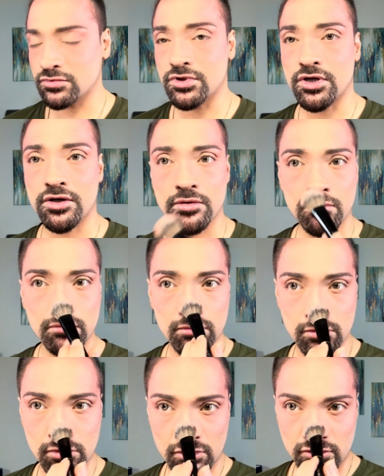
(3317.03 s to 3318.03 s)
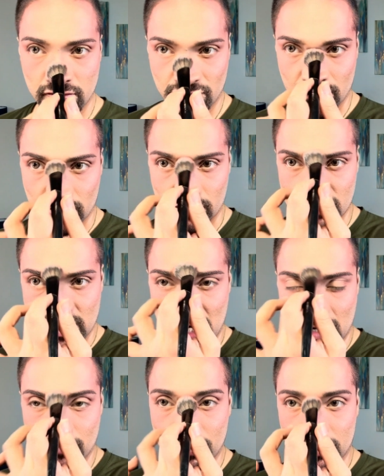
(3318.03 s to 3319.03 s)
Okay, further
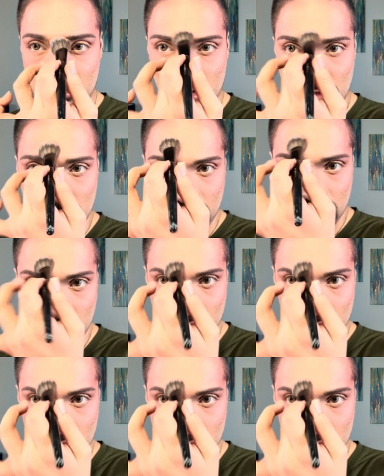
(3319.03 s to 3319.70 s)
tapping that